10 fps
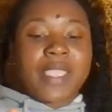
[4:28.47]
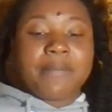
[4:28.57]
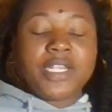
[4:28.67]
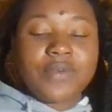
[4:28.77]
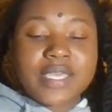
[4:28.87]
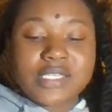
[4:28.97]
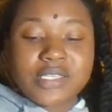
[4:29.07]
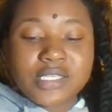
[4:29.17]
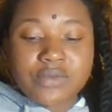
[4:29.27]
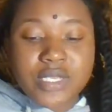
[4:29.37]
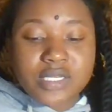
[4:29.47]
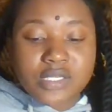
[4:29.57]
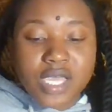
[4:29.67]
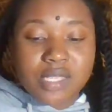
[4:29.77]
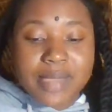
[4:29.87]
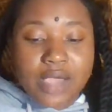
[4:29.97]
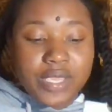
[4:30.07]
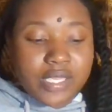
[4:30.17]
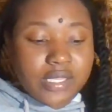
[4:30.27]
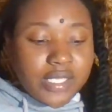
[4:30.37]
But anyway, so this reading is all about
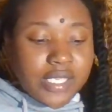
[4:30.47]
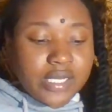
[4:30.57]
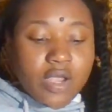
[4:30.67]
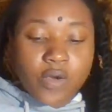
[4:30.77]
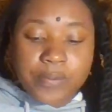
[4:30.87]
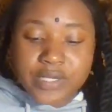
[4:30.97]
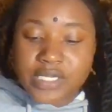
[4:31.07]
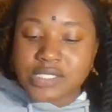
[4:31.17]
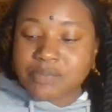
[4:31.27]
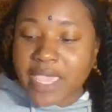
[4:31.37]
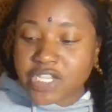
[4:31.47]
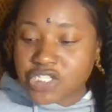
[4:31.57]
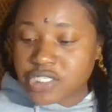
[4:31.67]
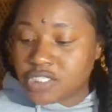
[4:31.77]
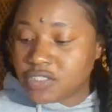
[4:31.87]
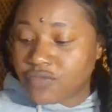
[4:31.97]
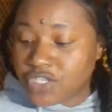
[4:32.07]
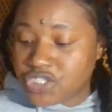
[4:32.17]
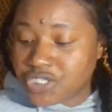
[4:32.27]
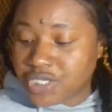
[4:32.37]
healing, openness, patience,
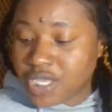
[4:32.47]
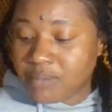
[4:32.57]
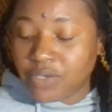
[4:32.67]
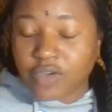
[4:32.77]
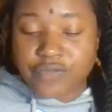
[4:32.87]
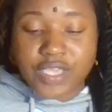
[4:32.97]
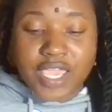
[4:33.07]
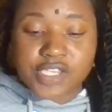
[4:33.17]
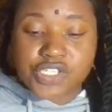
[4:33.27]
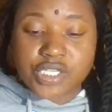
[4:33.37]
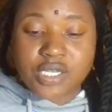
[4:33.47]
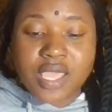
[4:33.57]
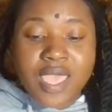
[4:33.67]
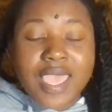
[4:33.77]
vision, and purification.